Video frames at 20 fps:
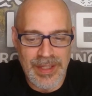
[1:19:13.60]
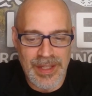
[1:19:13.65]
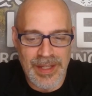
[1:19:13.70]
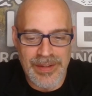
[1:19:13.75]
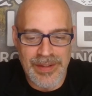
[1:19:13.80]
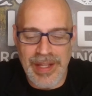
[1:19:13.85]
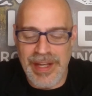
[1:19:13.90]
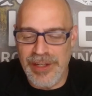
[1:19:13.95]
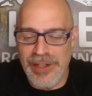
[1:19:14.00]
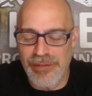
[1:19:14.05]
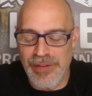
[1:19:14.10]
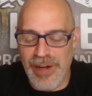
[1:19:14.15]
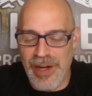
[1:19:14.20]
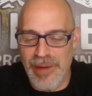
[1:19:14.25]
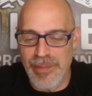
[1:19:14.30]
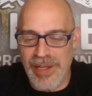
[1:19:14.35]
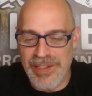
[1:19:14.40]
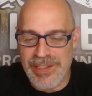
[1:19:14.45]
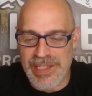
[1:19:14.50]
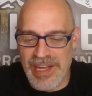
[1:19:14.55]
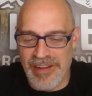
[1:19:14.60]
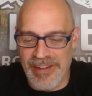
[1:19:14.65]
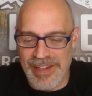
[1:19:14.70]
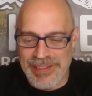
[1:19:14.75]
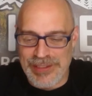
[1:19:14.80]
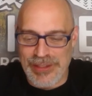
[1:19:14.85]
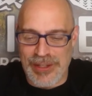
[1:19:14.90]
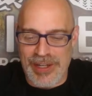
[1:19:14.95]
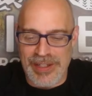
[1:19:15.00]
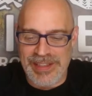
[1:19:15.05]
Thank you very much,
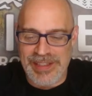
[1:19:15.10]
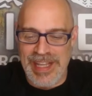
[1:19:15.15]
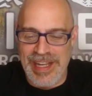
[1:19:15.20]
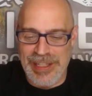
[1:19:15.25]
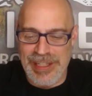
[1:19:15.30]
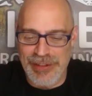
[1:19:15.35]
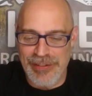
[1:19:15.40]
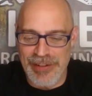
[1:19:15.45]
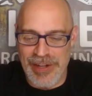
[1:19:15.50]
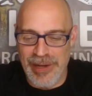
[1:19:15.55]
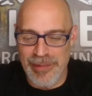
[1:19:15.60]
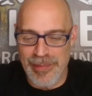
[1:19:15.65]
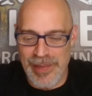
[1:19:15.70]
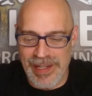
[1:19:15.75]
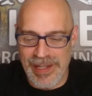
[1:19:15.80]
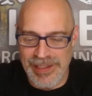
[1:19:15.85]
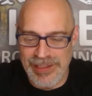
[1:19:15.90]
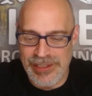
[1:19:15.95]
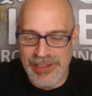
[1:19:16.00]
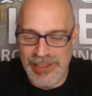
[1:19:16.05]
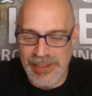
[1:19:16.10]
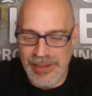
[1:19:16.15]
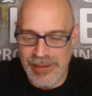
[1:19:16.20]
LXR. Thank you very much.